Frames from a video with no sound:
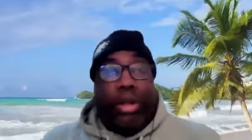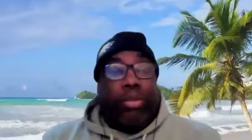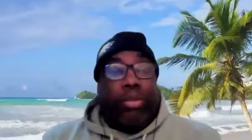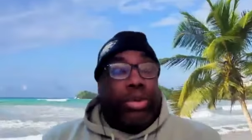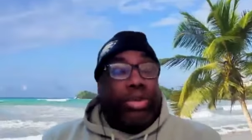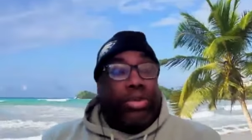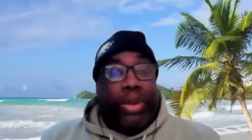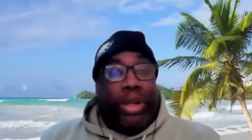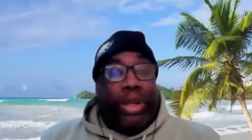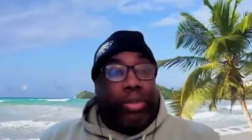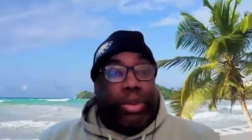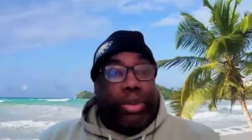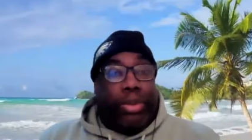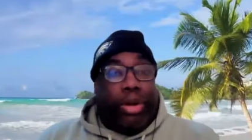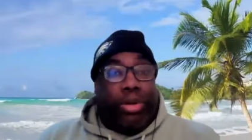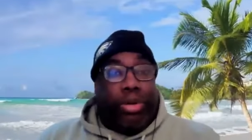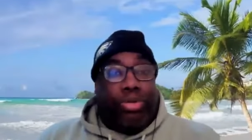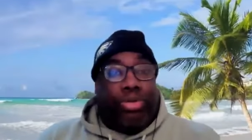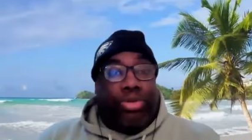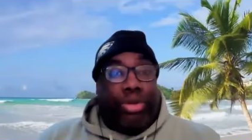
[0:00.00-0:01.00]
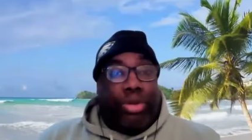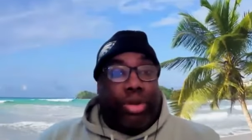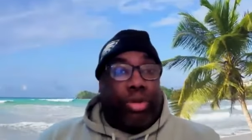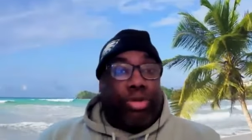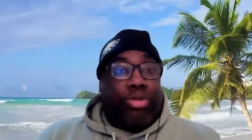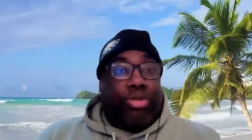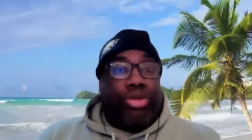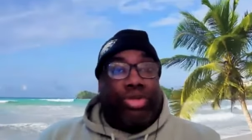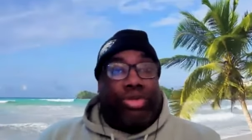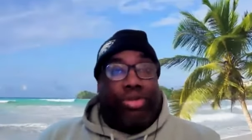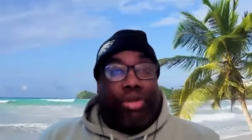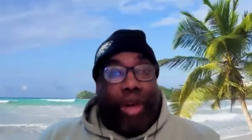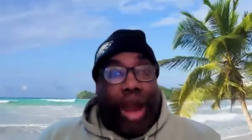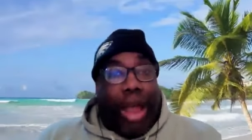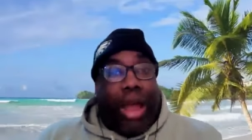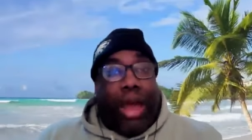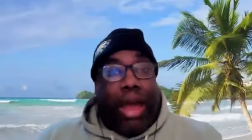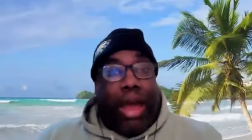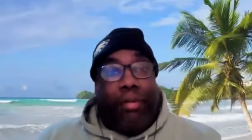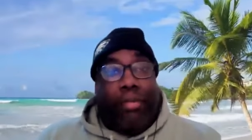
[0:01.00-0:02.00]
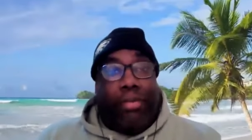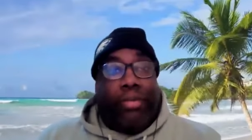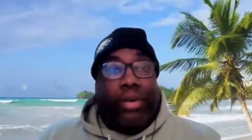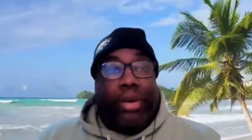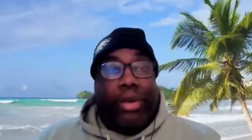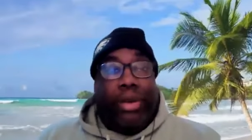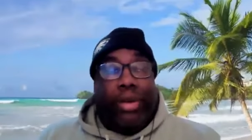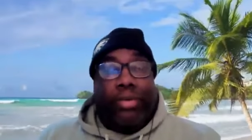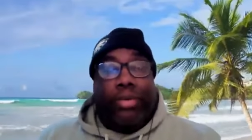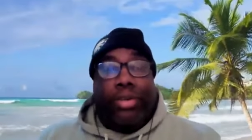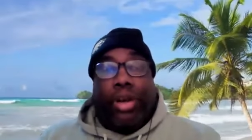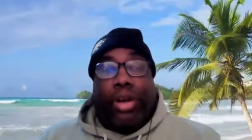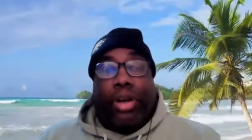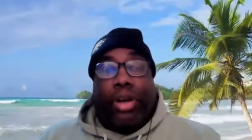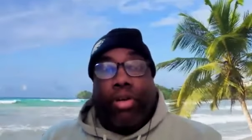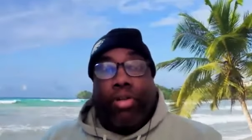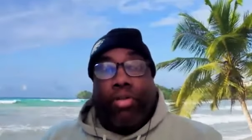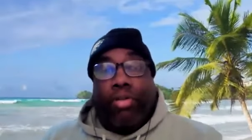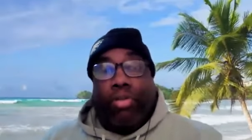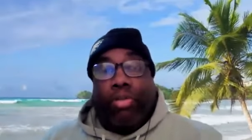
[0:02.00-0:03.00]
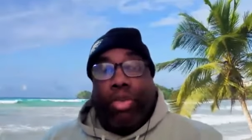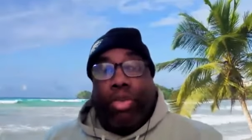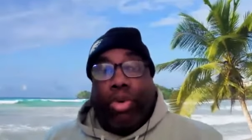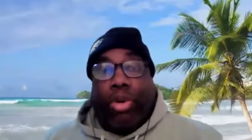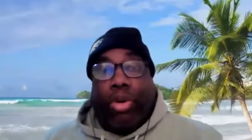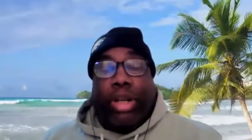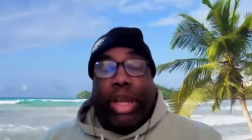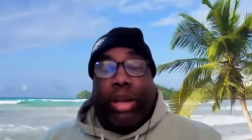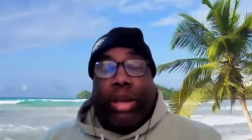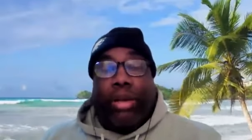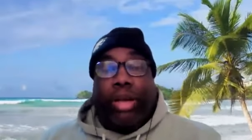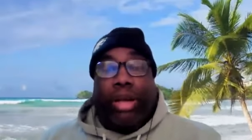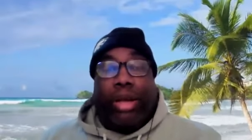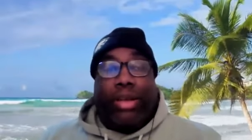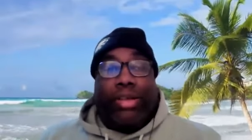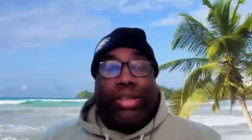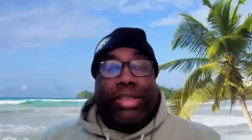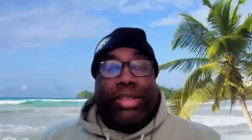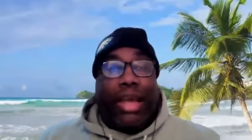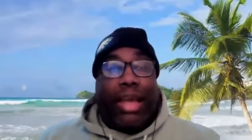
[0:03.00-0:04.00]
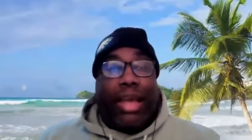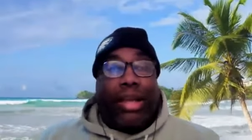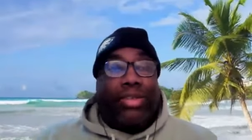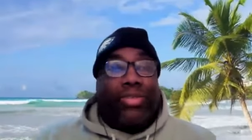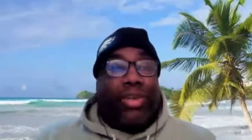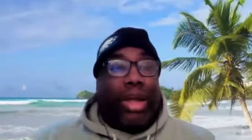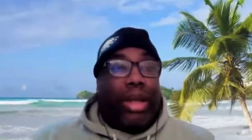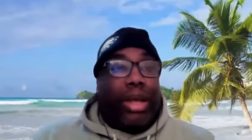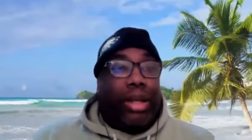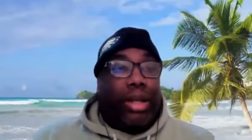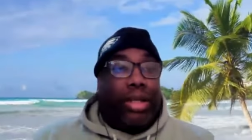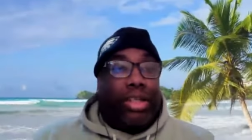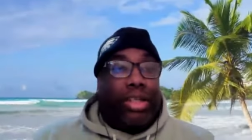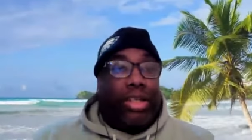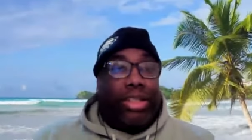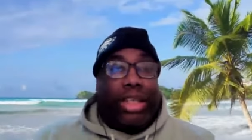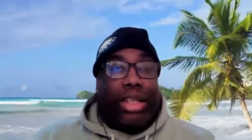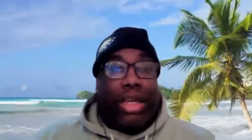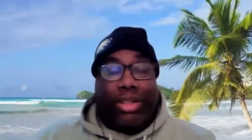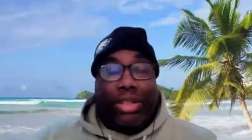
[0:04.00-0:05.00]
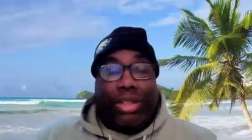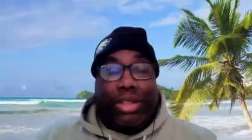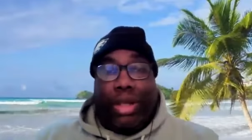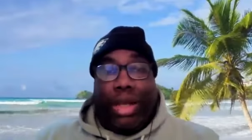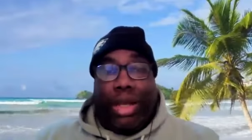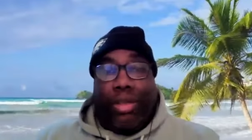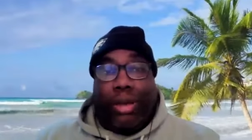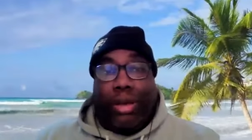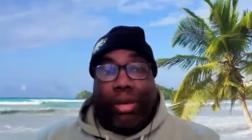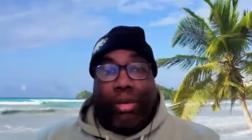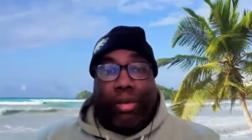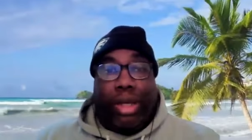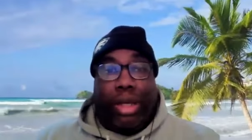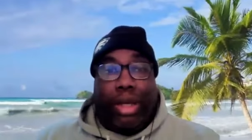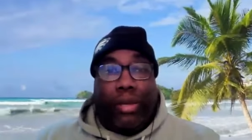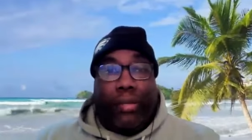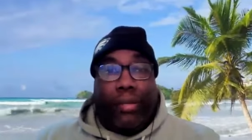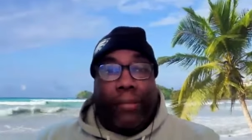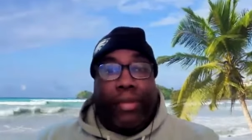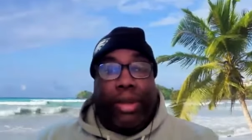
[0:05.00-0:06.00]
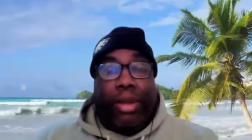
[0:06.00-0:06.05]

Most people don't strive to go more. They're satisfied in the station that they're in.